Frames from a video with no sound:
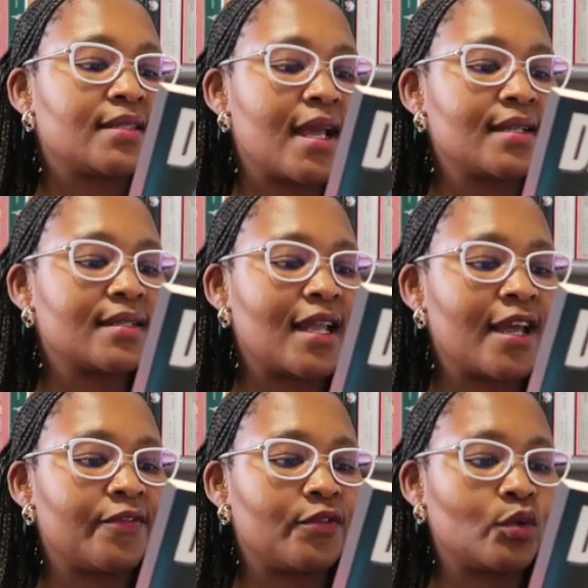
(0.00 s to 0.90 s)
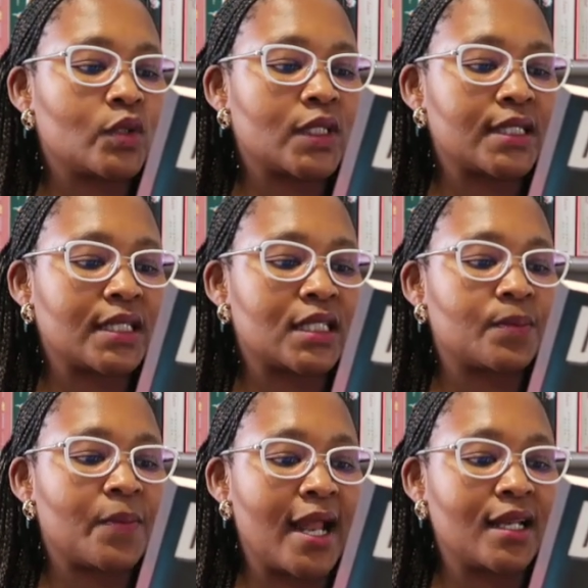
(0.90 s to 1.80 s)
Dan's life loses its
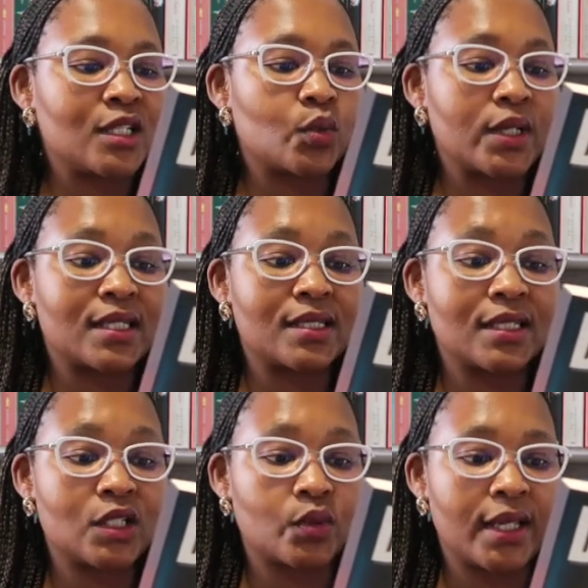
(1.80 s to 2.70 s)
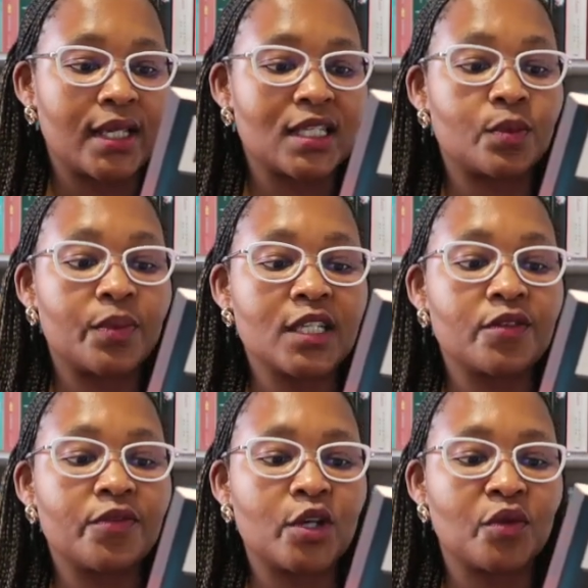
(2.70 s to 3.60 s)
balance when Sizwe, his
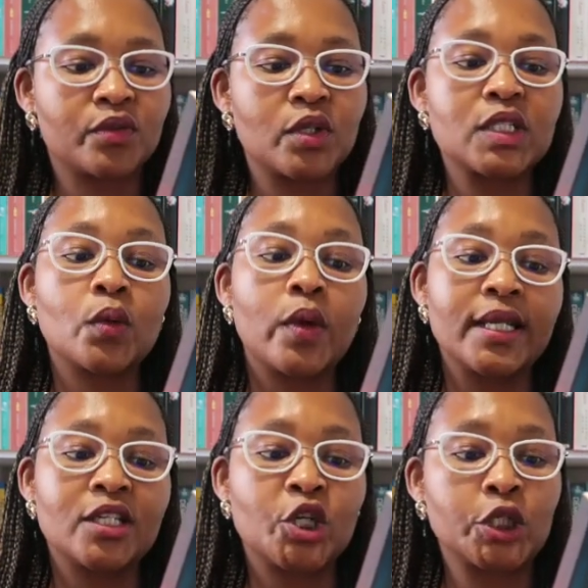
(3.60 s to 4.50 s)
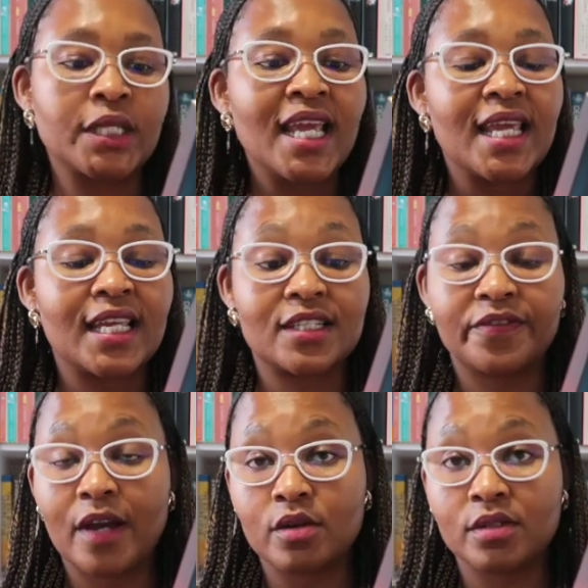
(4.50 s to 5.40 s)
best friend of 21 years, is
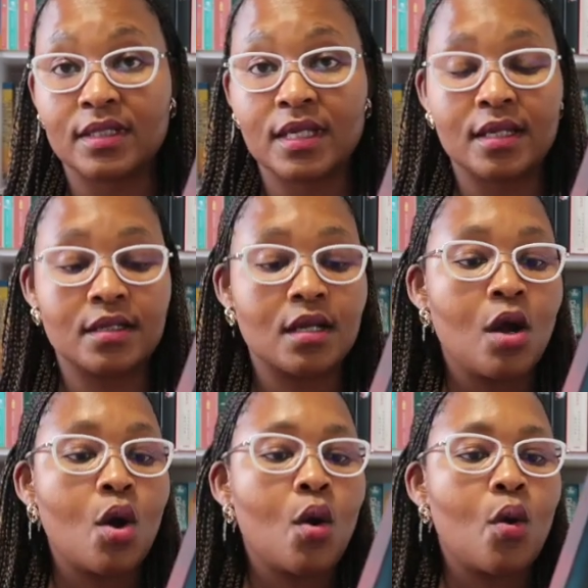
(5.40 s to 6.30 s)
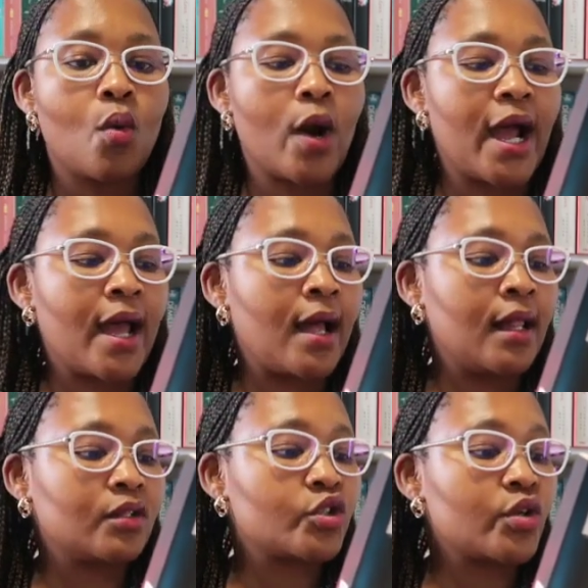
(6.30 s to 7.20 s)
found dead.
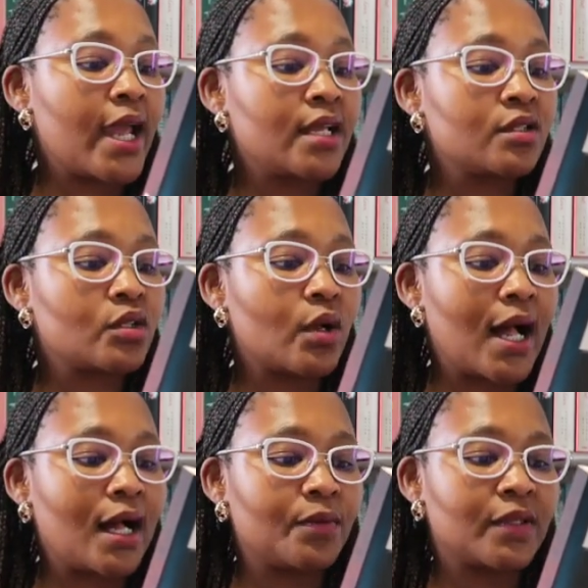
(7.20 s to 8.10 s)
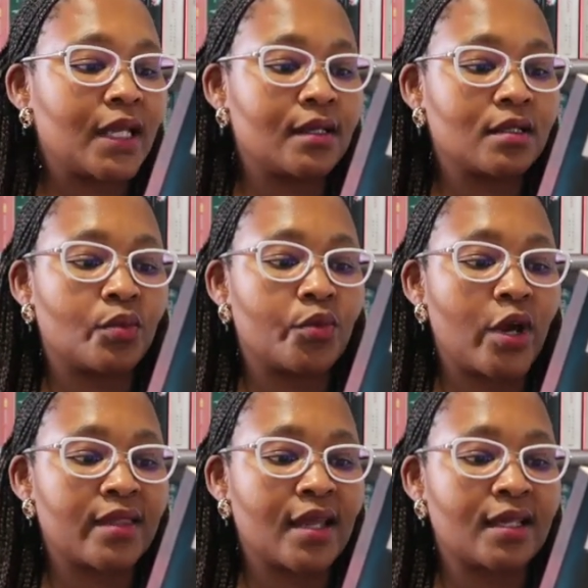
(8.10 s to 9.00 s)
While trying to help their little
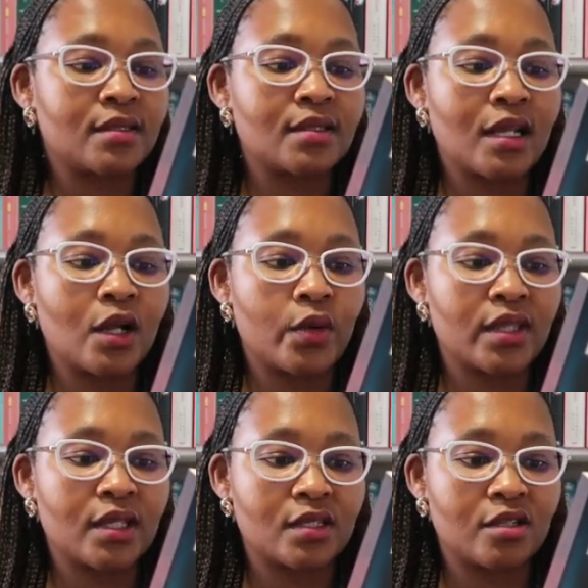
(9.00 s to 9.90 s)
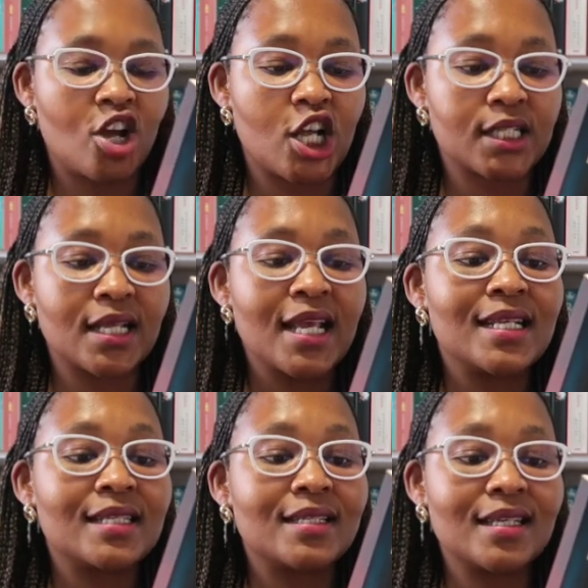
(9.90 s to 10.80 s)
brother in dealing with his loss,
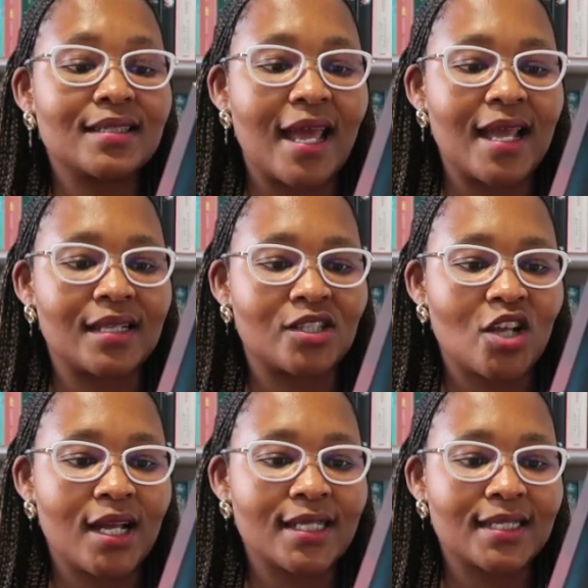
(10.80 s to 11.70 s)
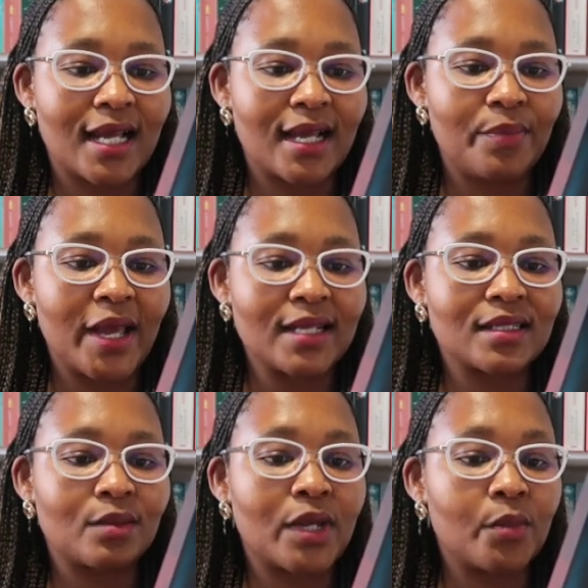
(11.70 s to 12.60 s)
Caesar and Zonda
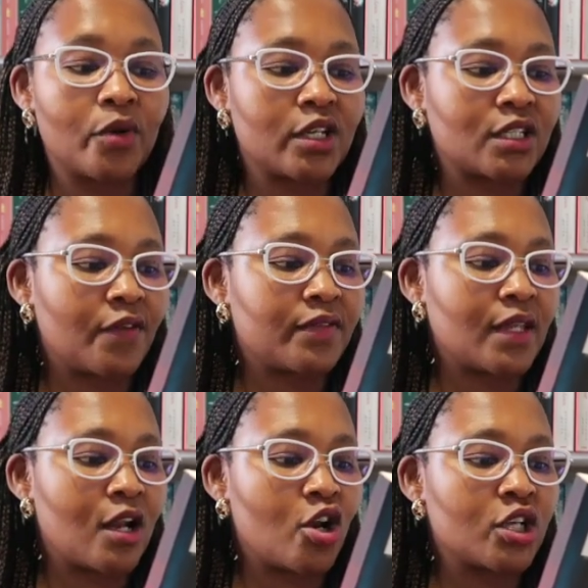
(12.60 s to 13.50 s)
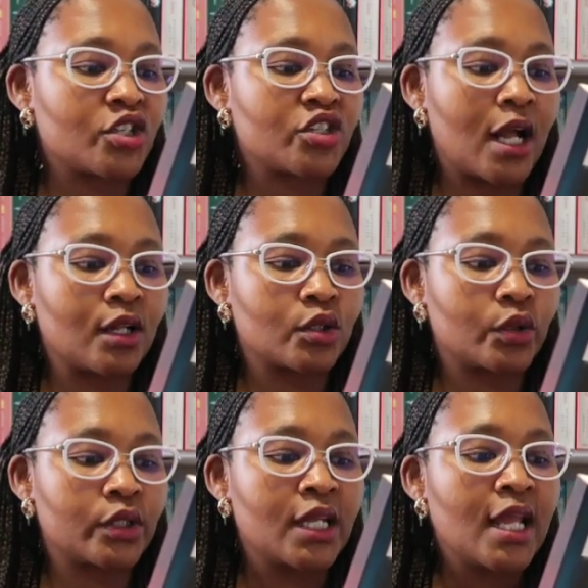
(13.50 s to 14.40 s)
battle memories of their lost
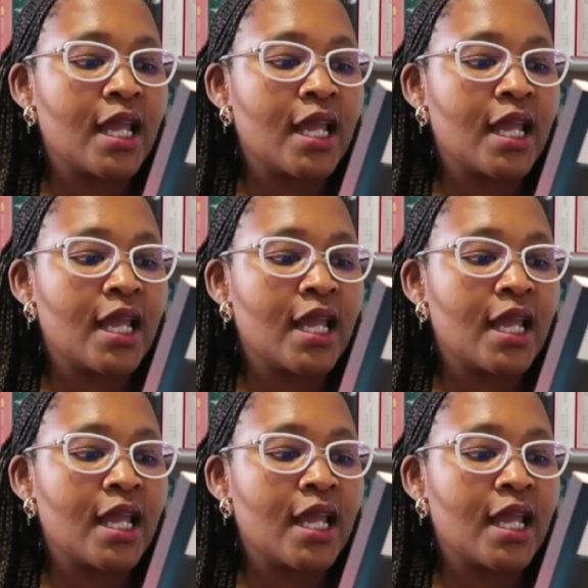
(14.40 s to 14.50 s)
childhood